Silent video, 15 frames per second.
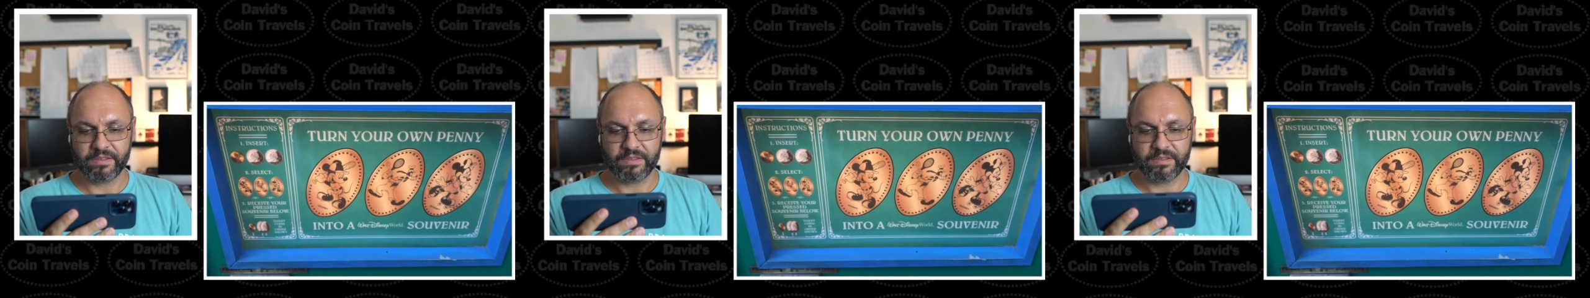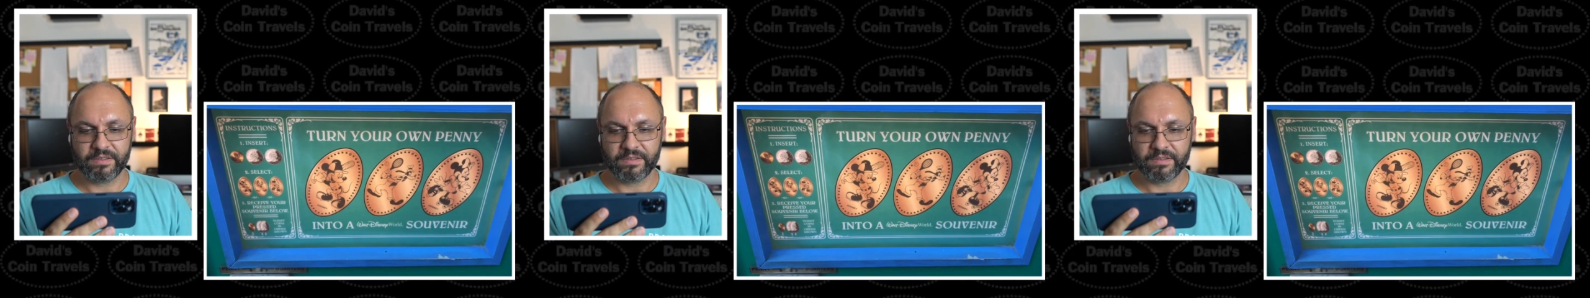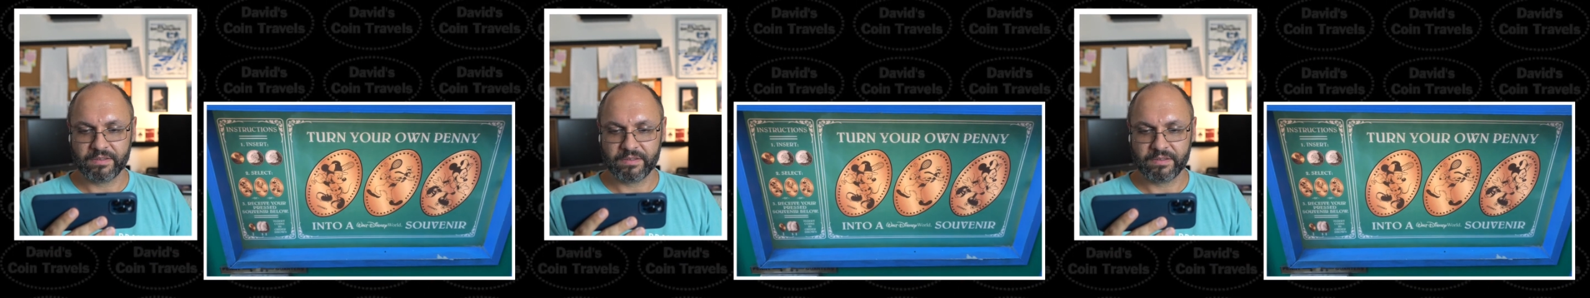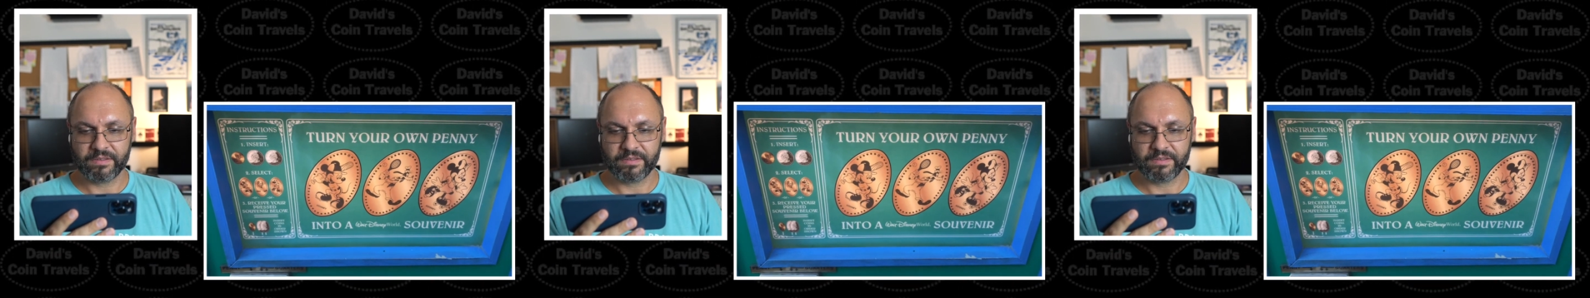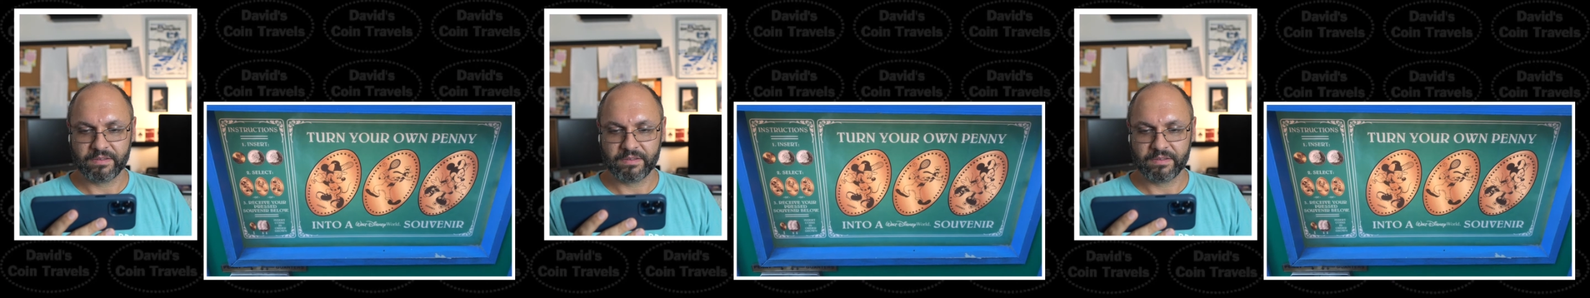
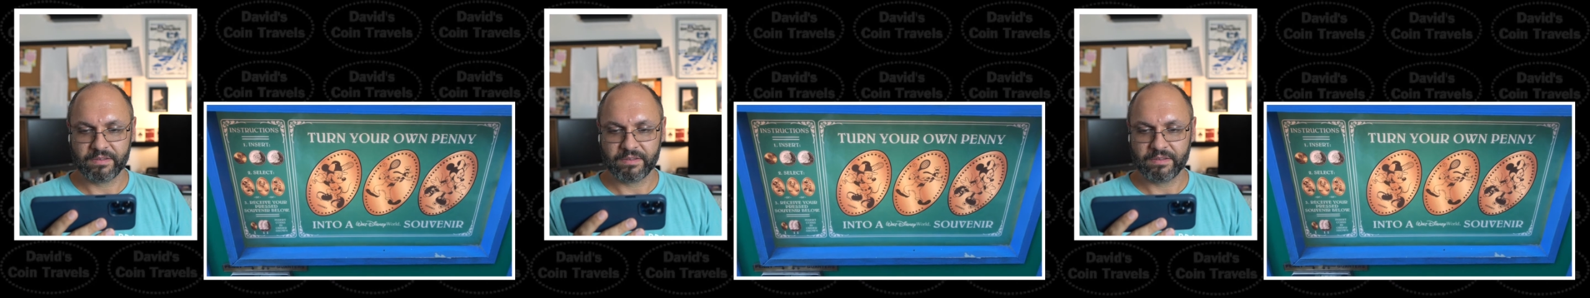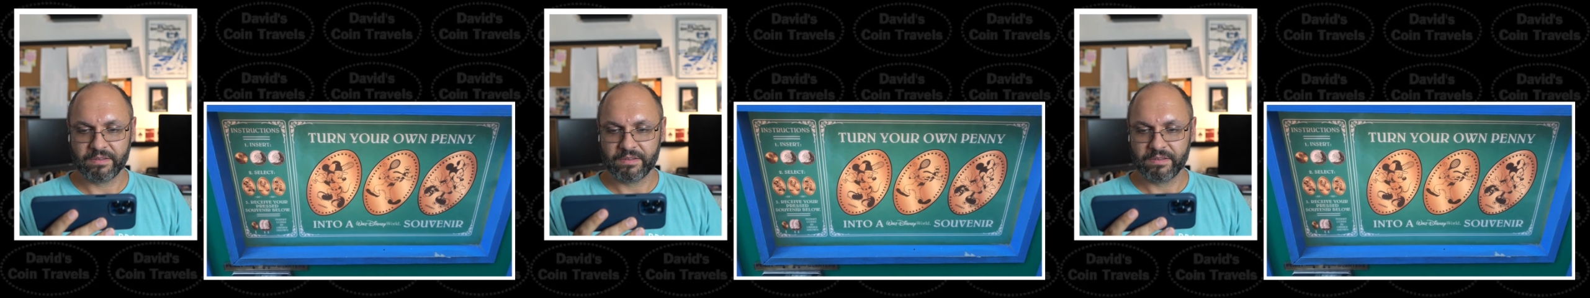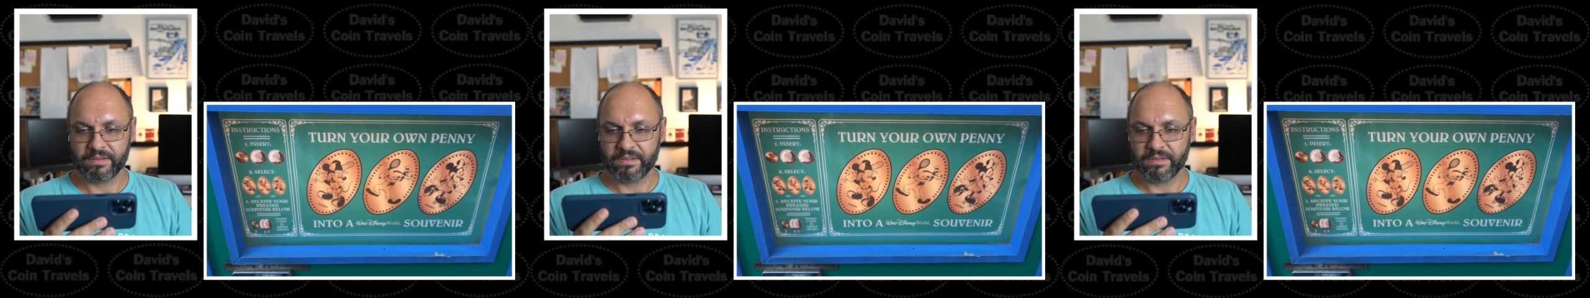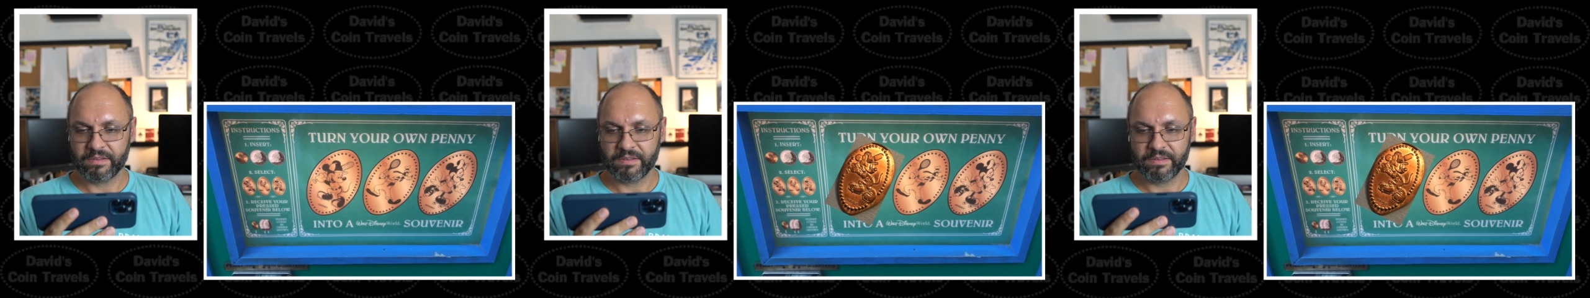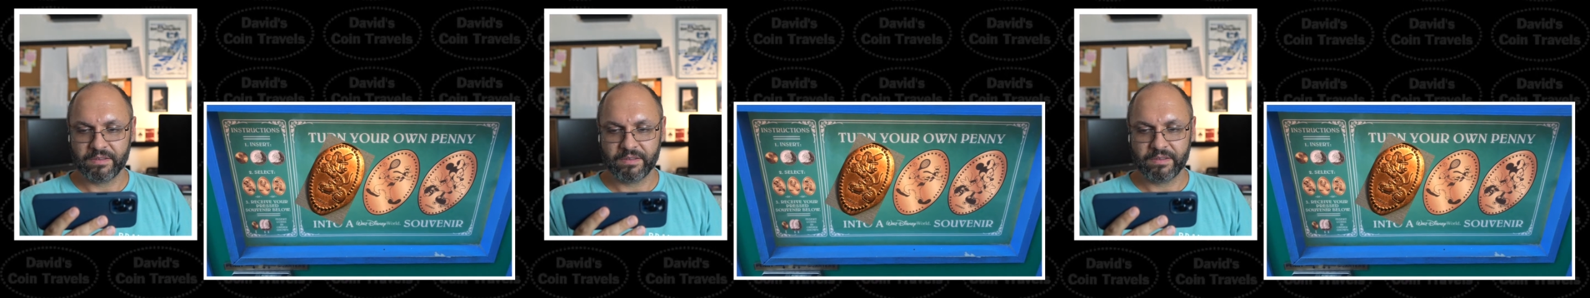
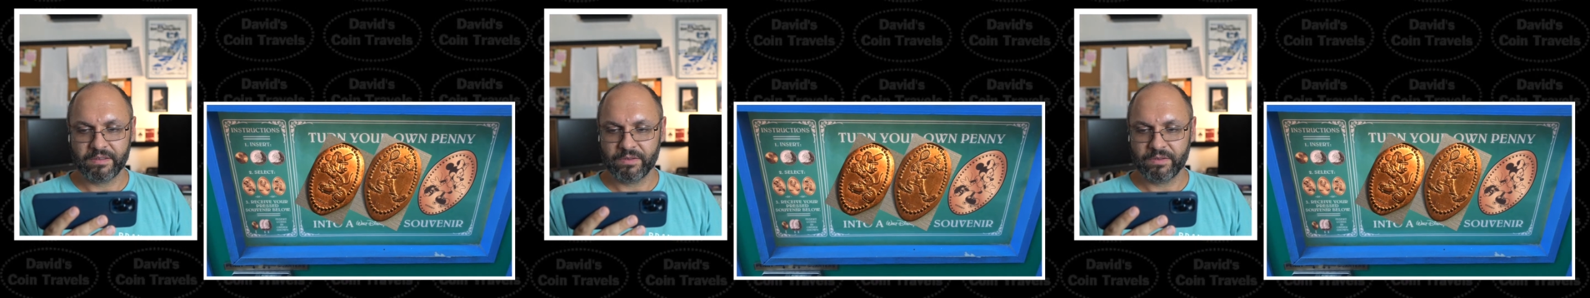[no speech]